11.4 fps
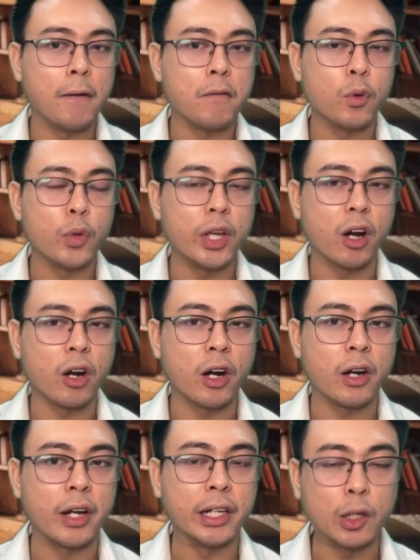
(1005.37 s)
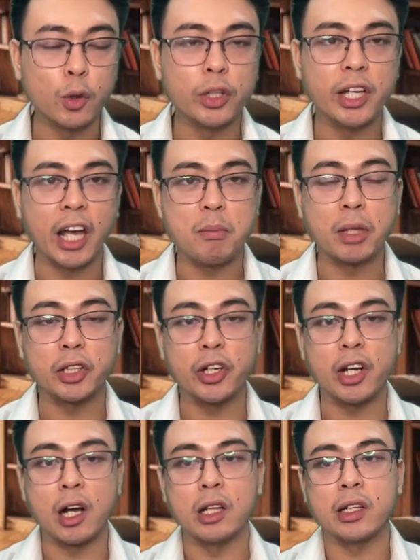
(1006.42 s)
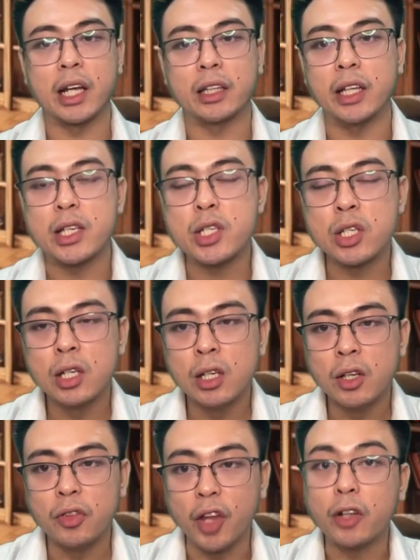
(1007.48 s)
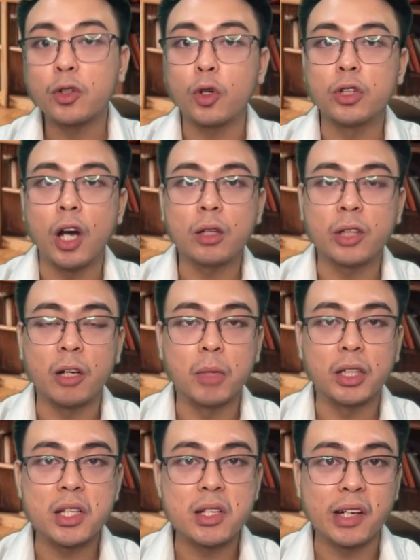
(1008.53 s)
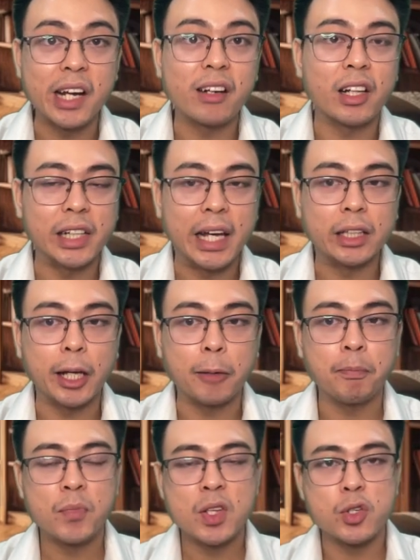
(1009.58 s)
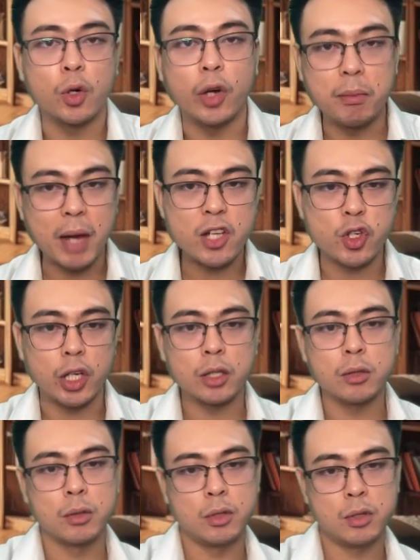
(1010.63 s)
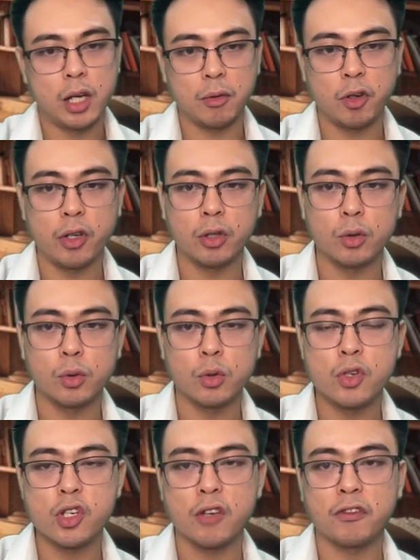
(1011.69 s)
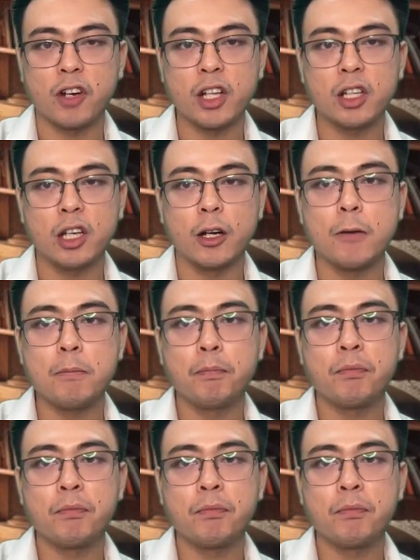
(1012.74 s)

we are including a material that is non-conducting but is re-radiating. So imagine, I'm going to shift right here.